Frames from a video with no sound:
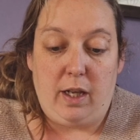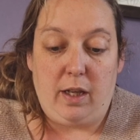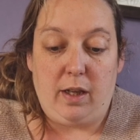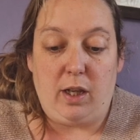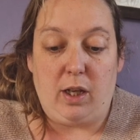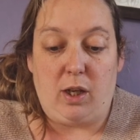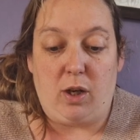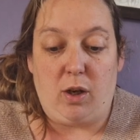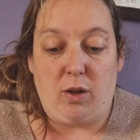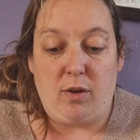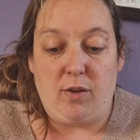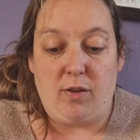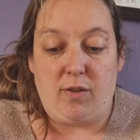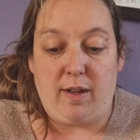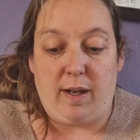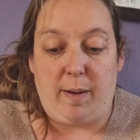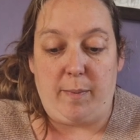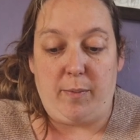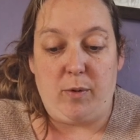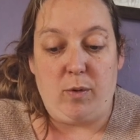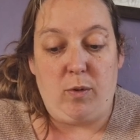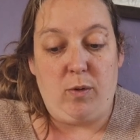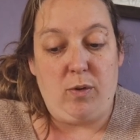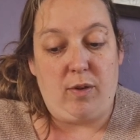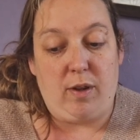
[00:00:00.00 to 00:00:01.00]
The
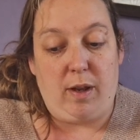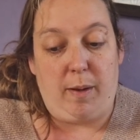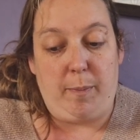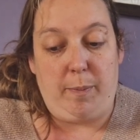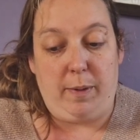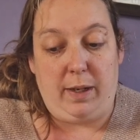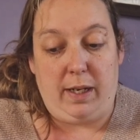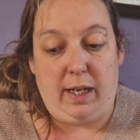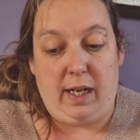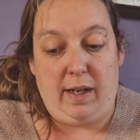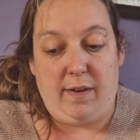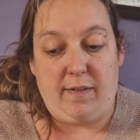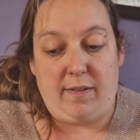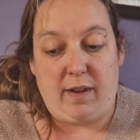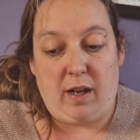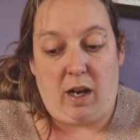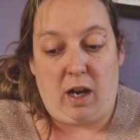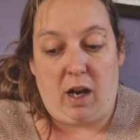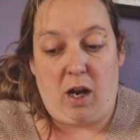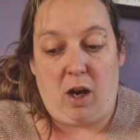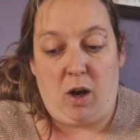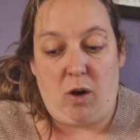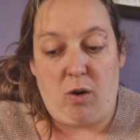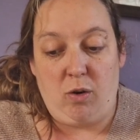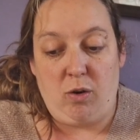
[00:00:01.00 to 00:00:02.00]
concept also believes that
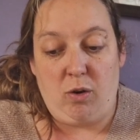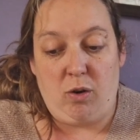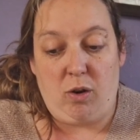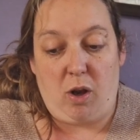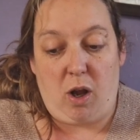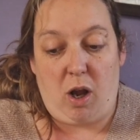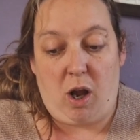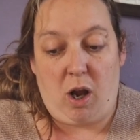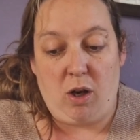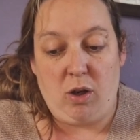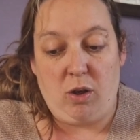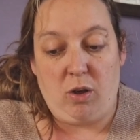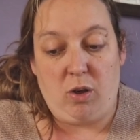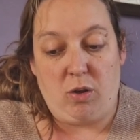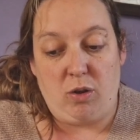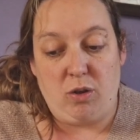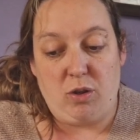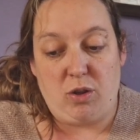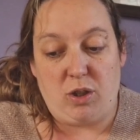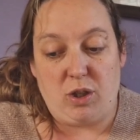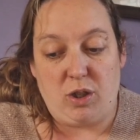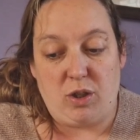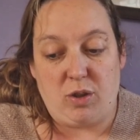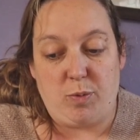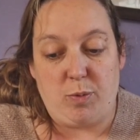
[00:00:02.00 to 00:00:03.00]
our
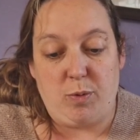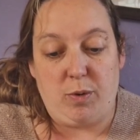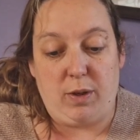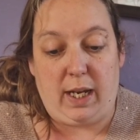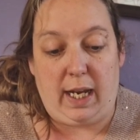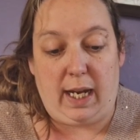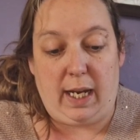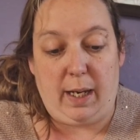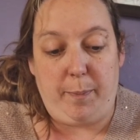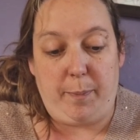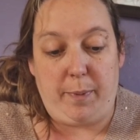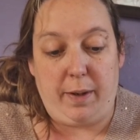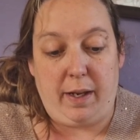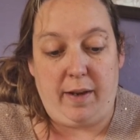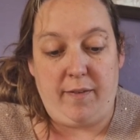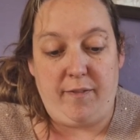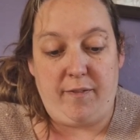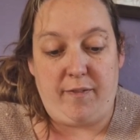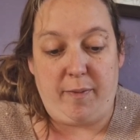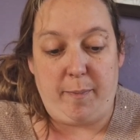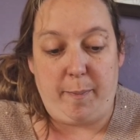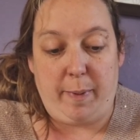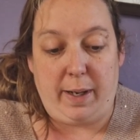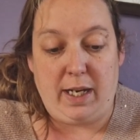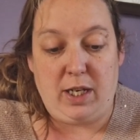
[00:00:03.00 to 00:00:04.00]
unconscious will keep
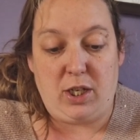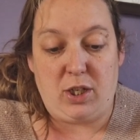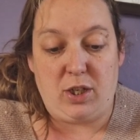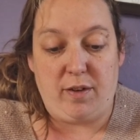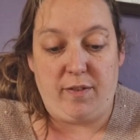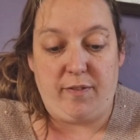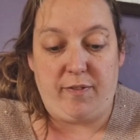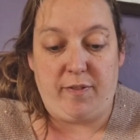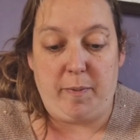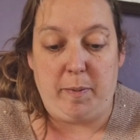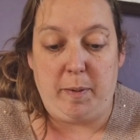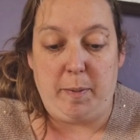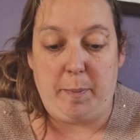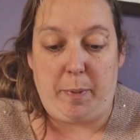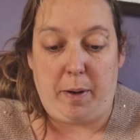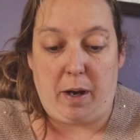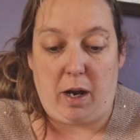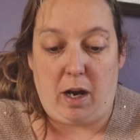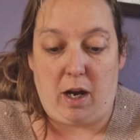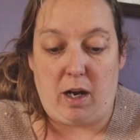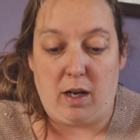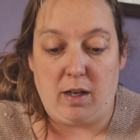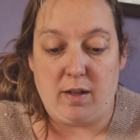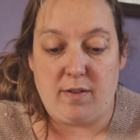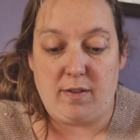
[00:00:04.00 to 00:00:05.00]
information from the
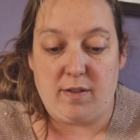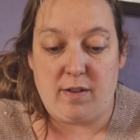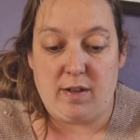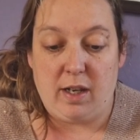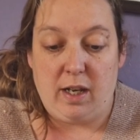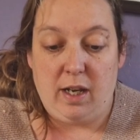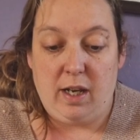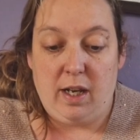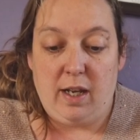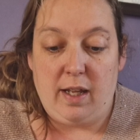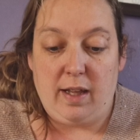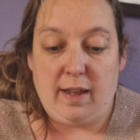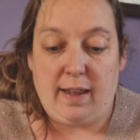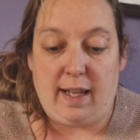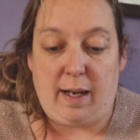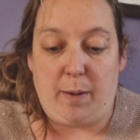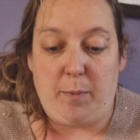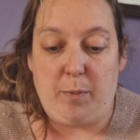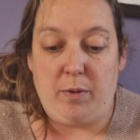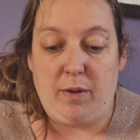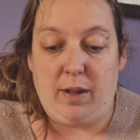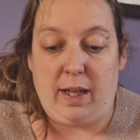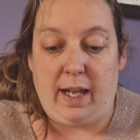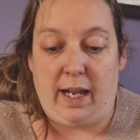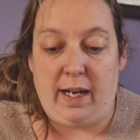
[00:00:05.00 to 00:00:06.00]
past that
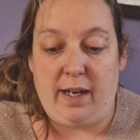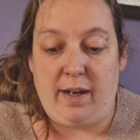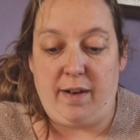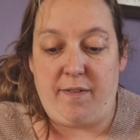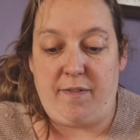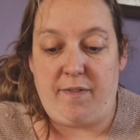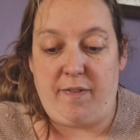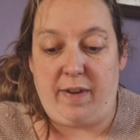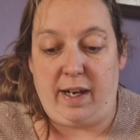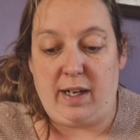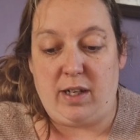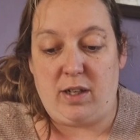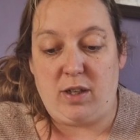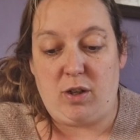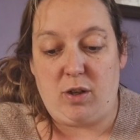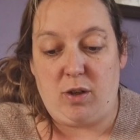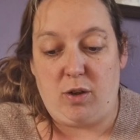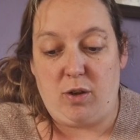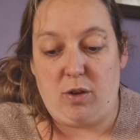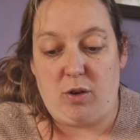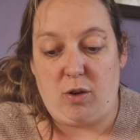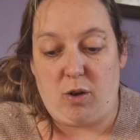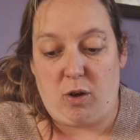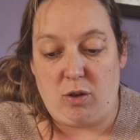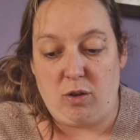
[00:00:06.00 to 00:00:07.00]
will then affect
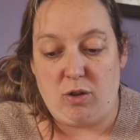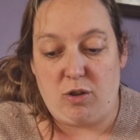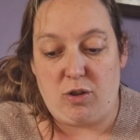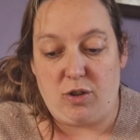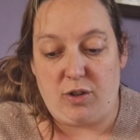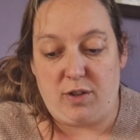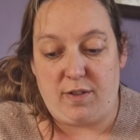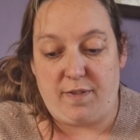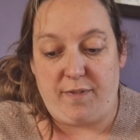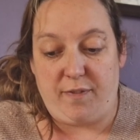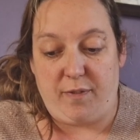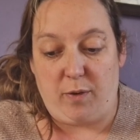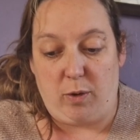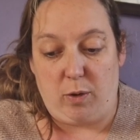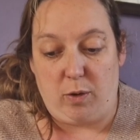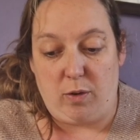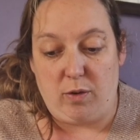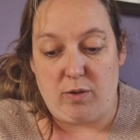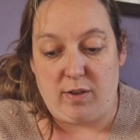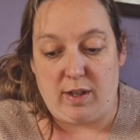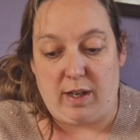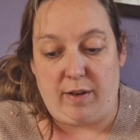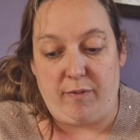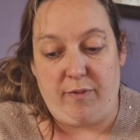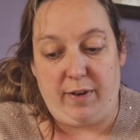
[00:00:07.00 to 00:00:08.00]
conscious
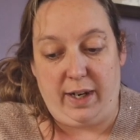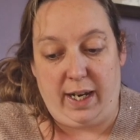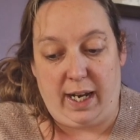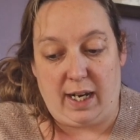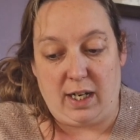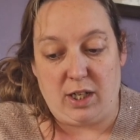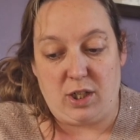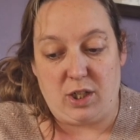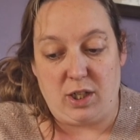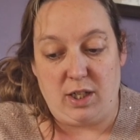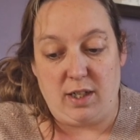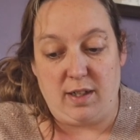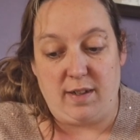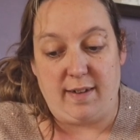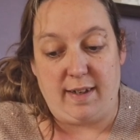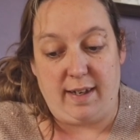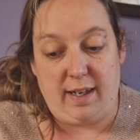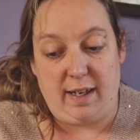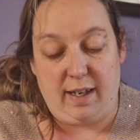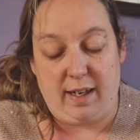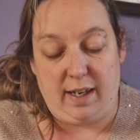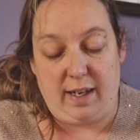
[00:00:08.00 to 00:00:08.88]
thoughts and reactions